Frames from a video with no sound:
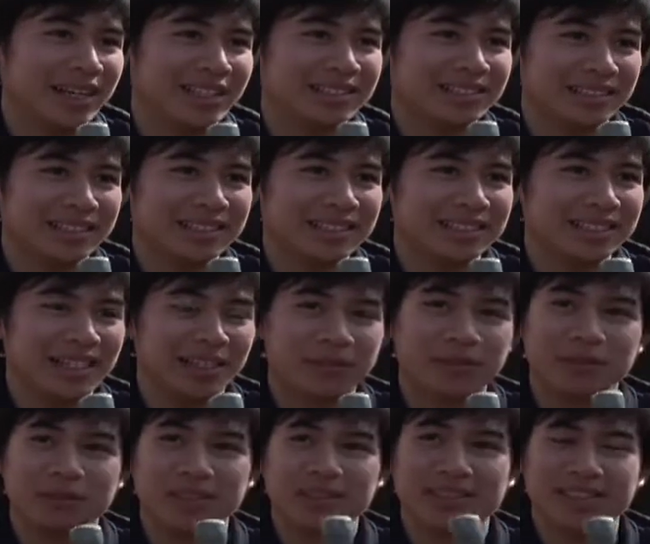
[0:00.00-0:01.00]
guess you can say,
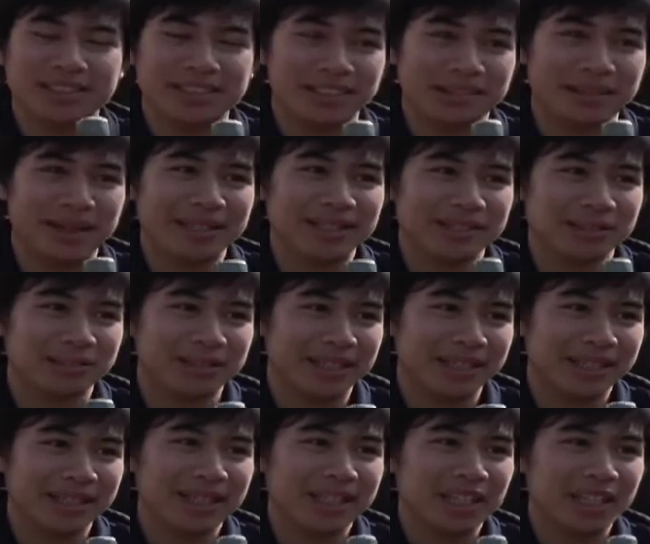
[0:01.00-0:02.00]
from the UC master
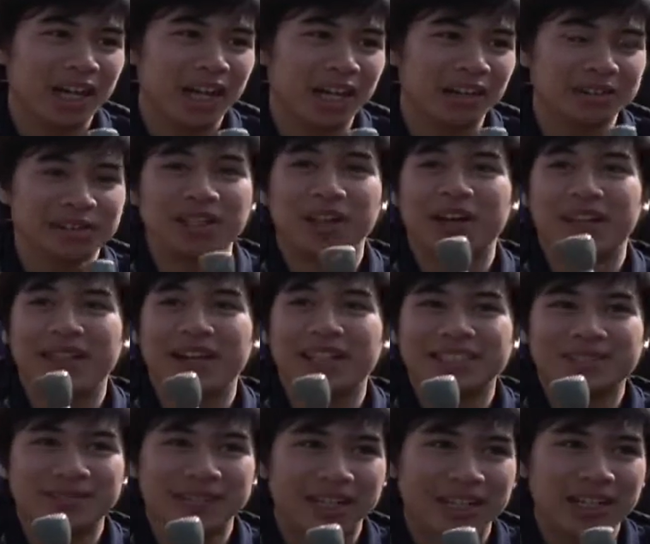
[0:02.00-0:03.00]
plan. so thus
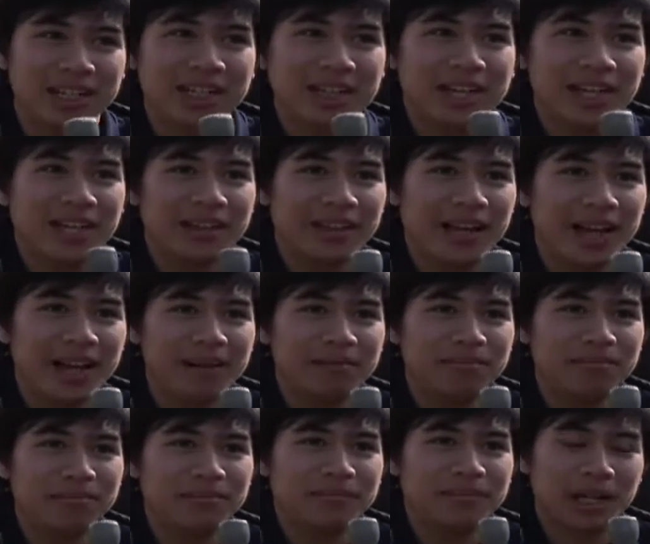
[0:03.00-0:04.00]
far that
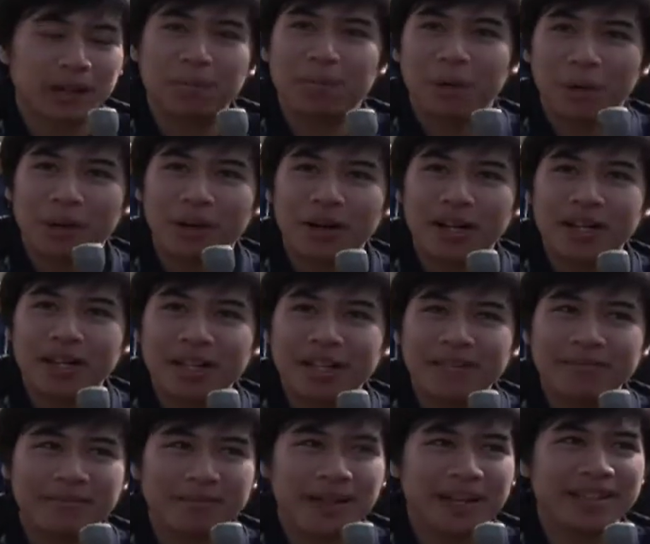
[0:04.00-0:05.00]
they're poor,
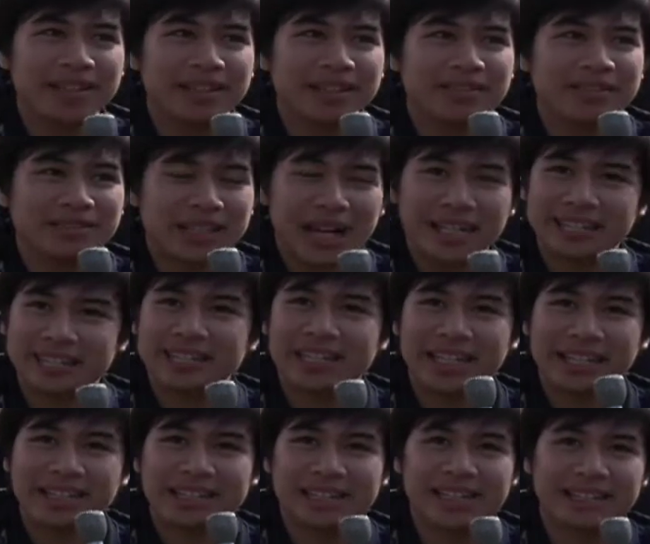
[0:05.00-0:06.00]
but I, I
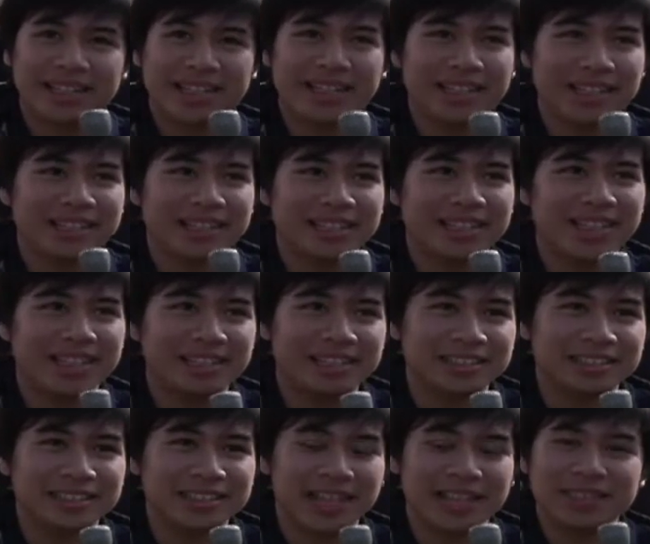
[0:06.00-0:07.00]
can still get an
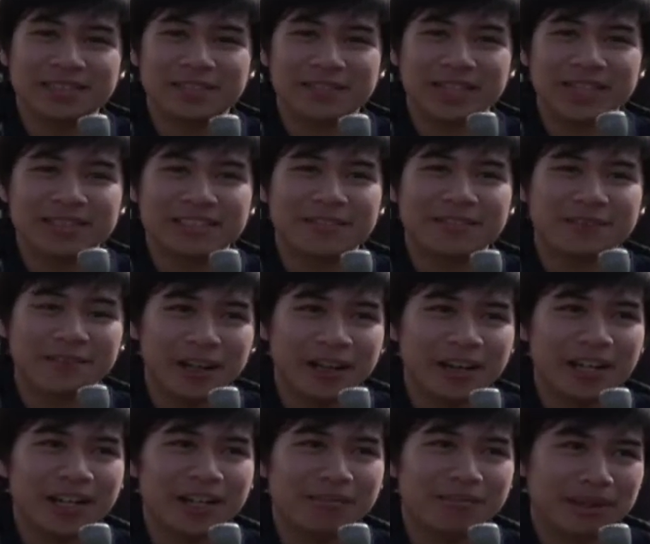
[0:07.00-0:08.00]
education. That's a, that's a
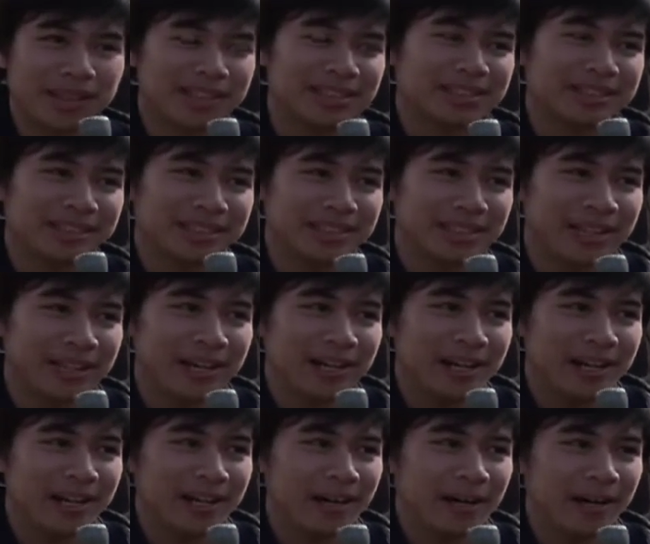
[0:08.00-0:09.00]
very precious thing.
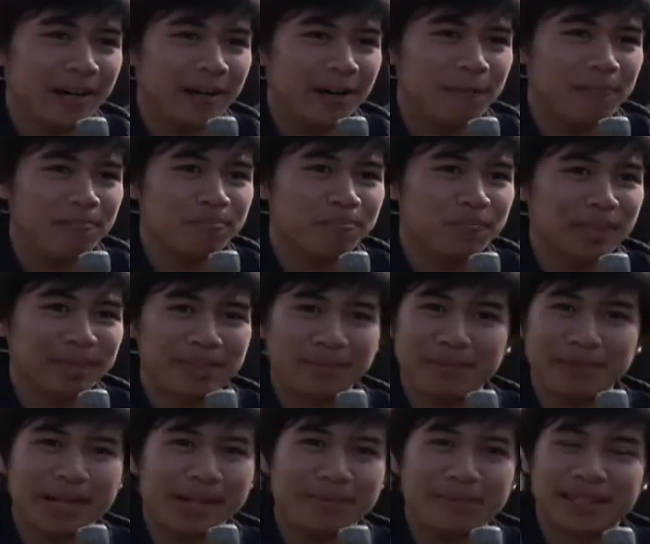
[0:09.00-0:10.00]
Um, but that
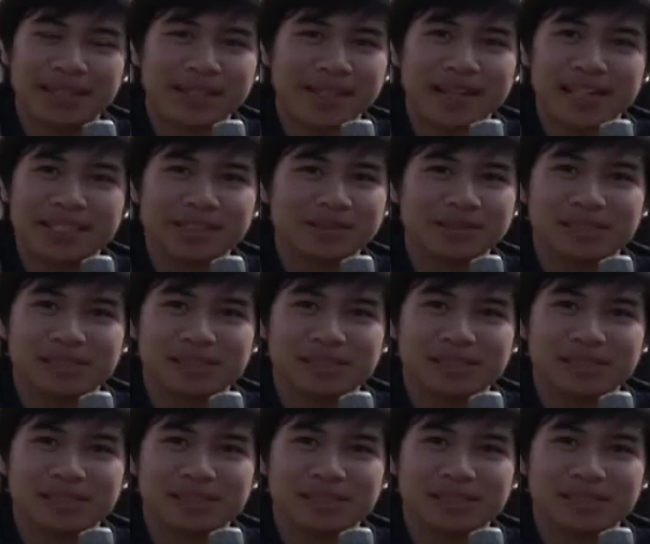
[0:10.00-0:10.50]
may not be the case